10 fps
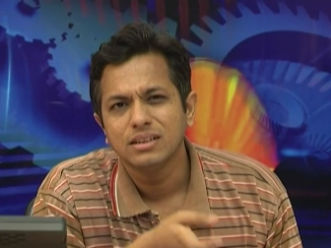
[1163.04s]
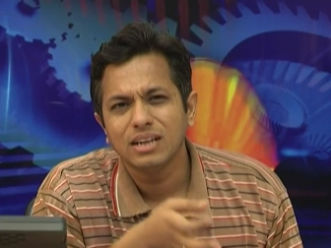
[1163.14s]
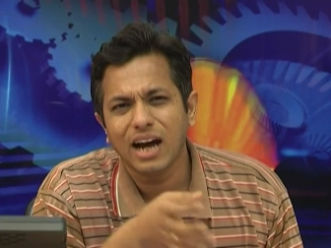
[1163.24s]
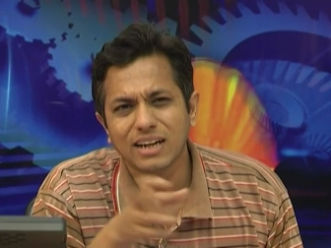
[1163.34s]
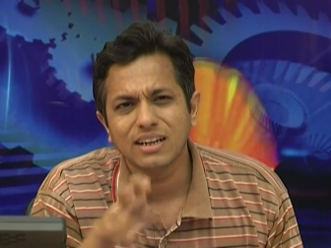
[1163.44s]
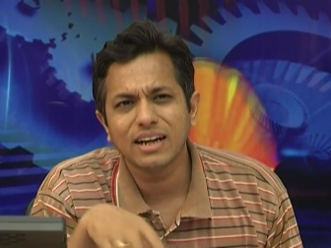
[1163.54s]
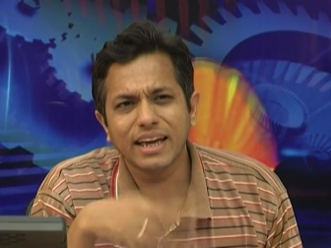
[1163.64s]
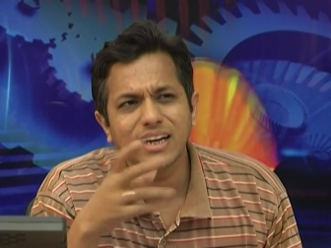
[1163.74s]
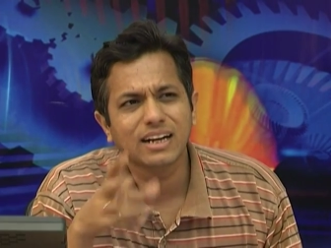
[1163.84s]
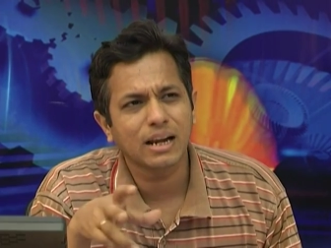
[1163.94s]
Yeah,
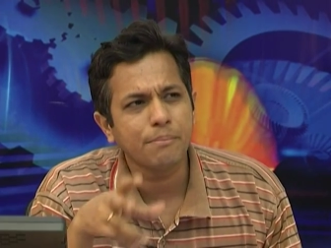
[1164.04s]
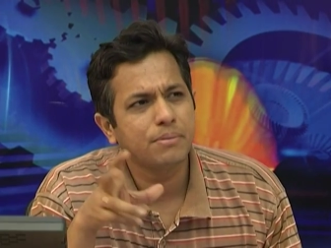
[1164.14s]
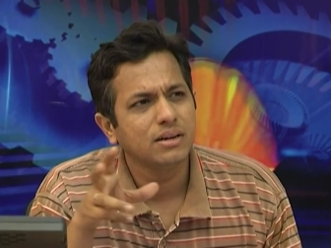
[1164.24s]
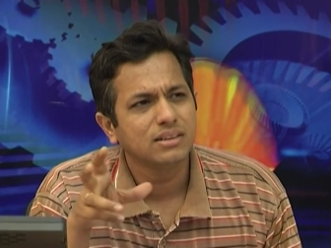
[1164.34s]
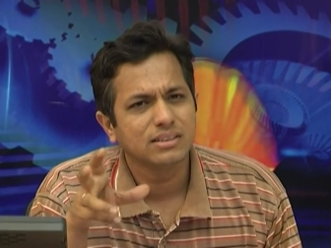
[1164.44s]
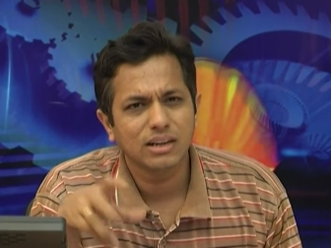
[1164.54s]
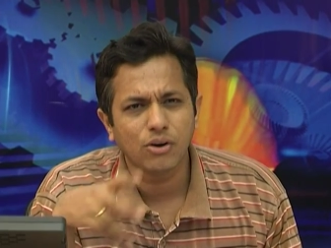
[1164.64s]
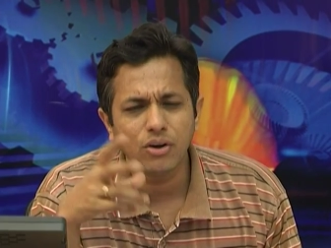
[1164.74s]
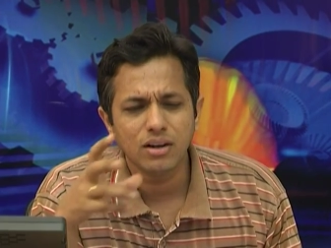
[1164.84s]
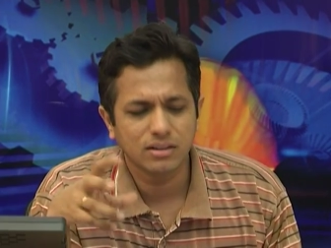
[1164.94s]
underlying grep, they are
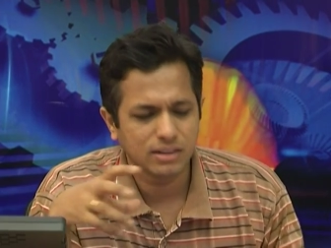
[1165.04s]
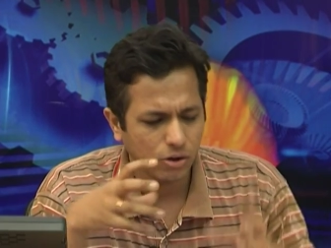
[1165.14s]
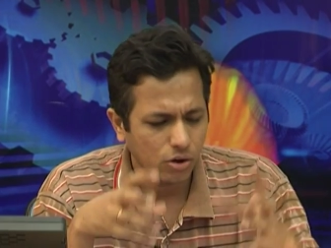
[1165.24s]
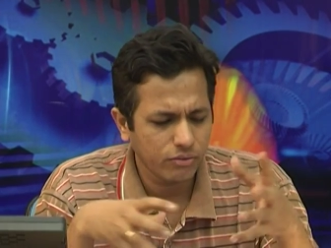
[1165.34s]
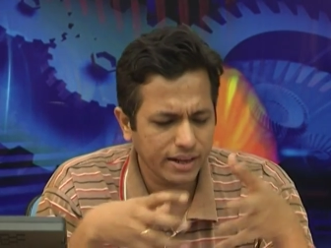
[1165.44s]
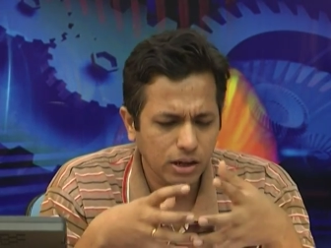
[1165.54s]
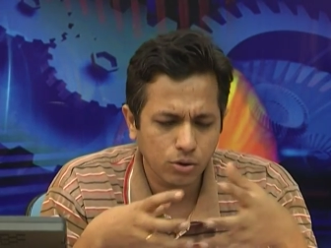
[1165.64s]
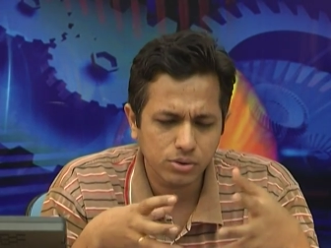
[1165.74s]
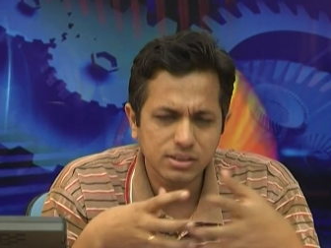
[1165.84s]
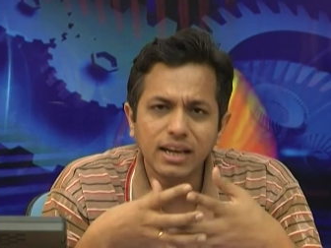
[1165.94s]
all they are all very
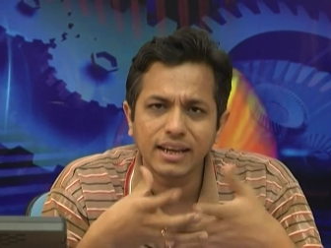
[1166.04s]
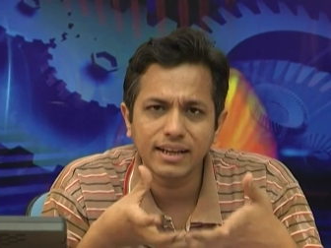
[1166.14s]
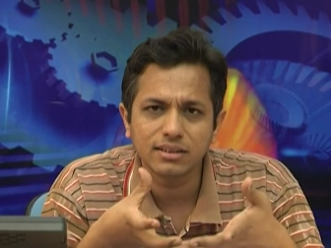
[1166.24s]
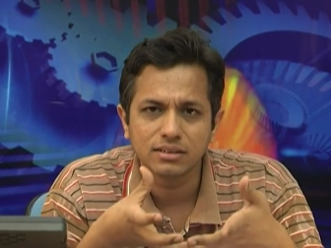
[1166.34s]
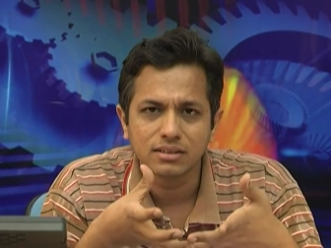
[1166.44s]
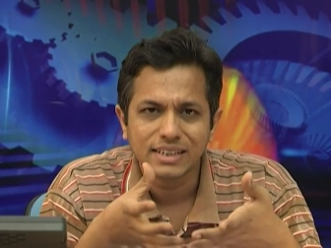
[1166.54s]
closely linked